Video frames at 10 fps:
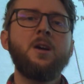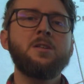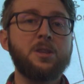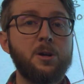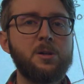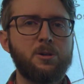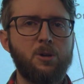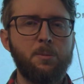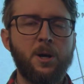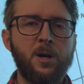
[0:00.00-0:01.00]
3rd degree
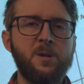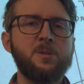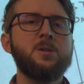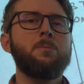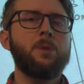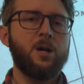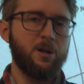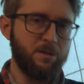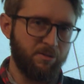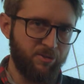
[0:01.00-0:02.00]
burns burn
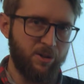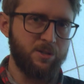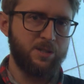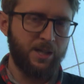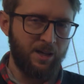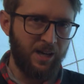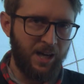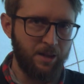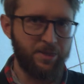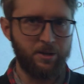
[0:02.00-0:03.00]
the 1st, 2nd,
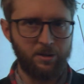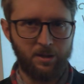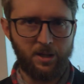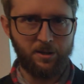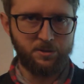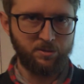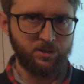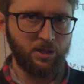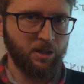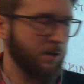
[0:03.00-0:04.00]
and 3rd layers of
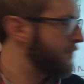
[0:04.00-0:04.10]
skin.